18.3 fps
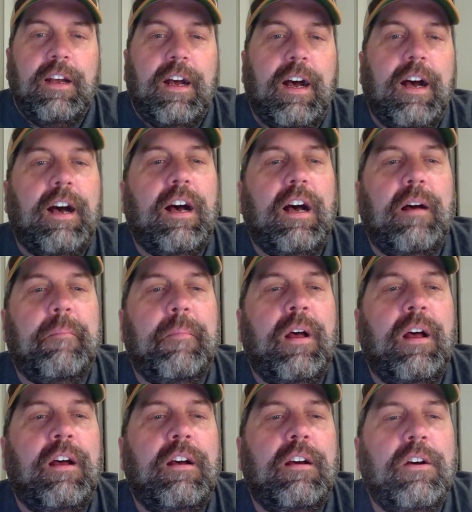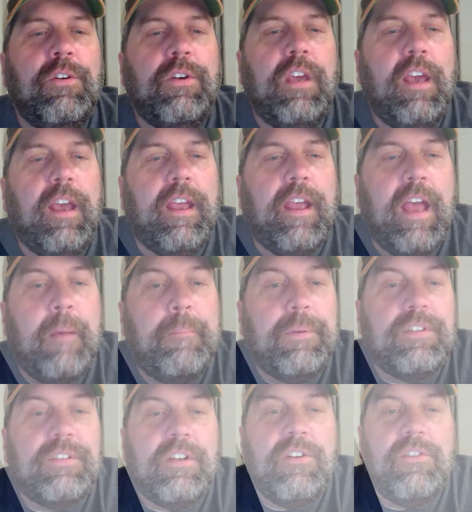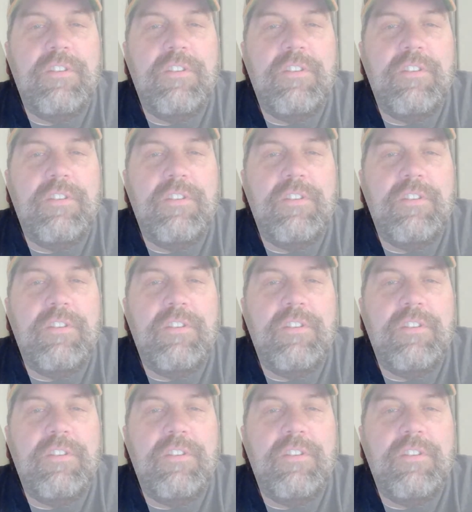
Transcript: Okay, episode